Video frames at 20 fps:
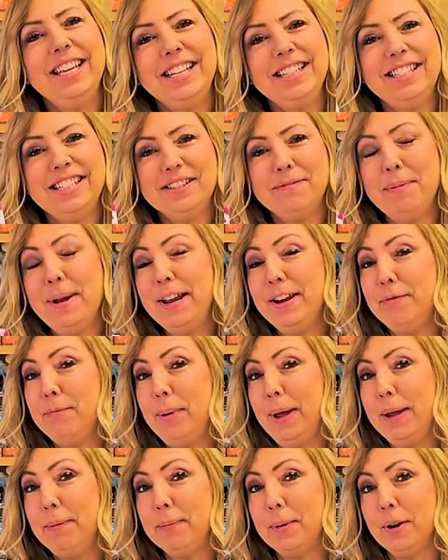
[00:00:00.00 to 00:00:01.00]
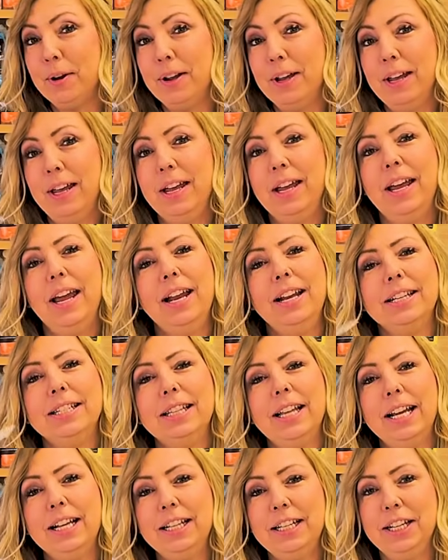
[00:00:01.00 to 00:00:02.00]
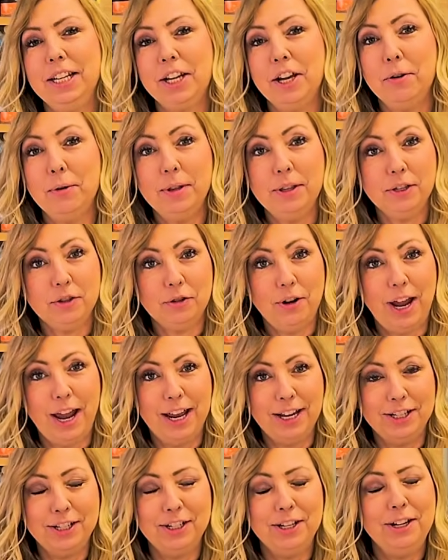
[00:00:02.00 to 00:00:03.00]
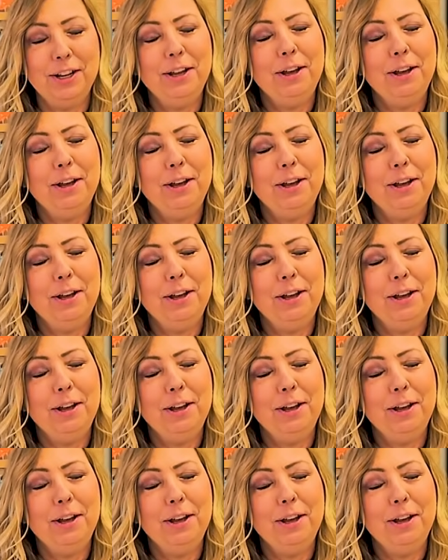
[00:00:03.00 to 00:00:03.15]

This is made of paper and it's likely to go in the trash.